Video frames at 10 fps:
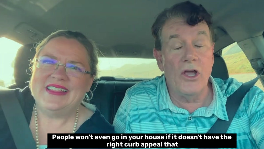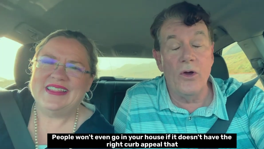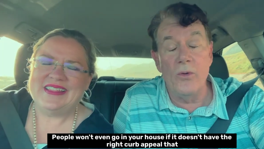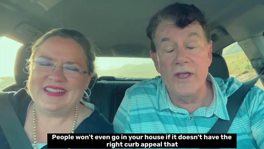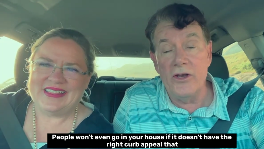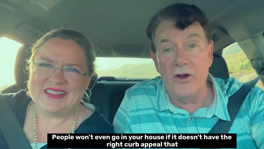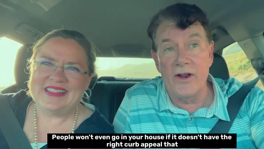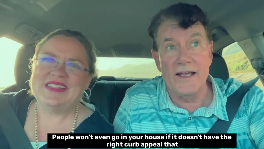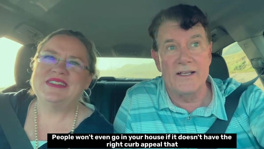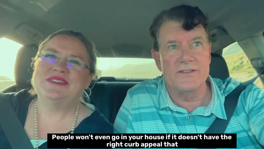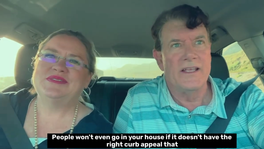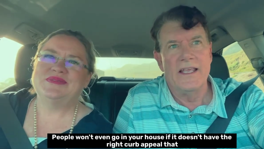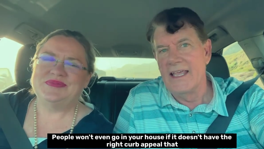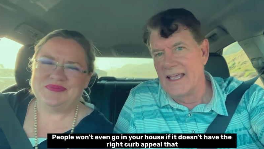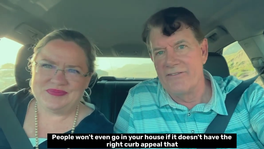Speaker 1: go in your house
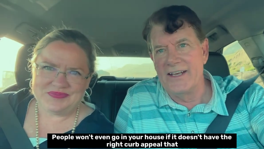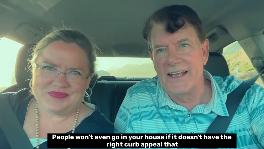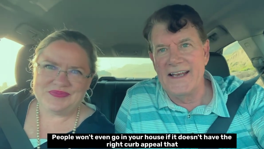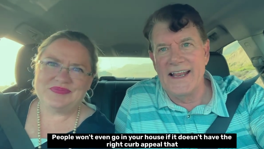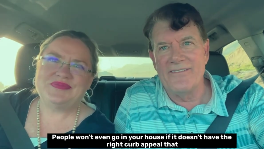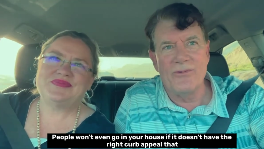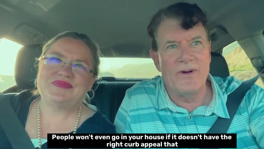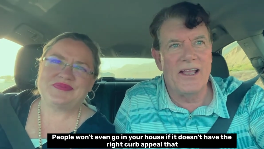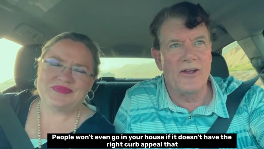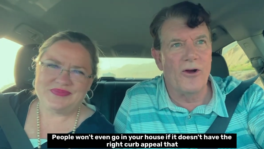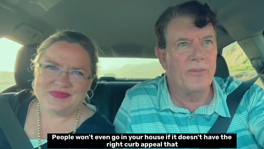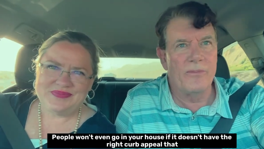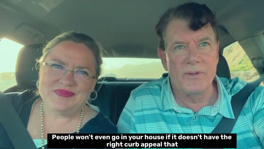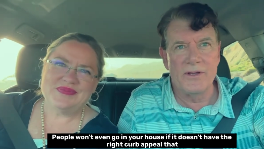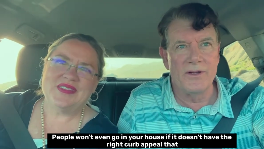if it doesn't have the right curb
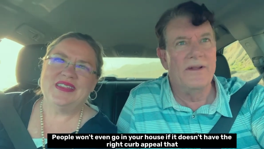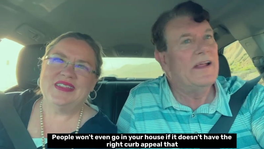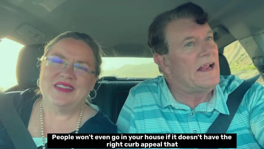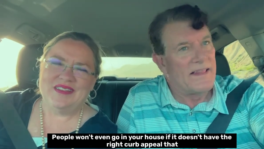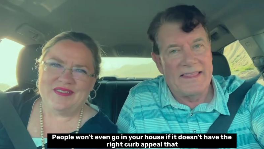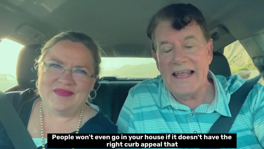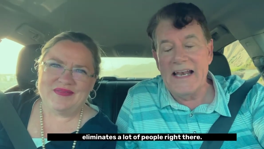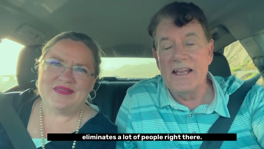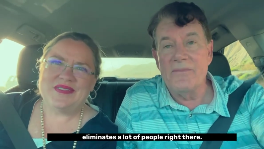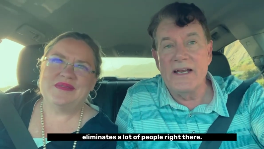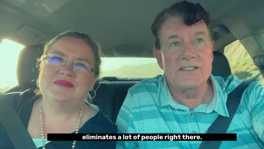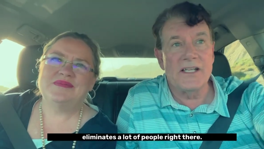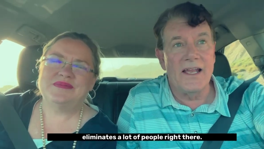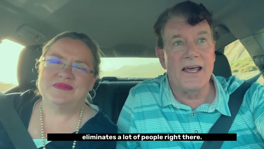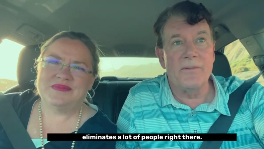appeal. That eliminates a
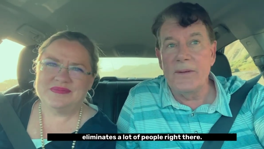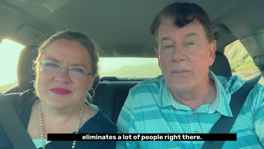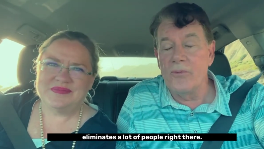lot of people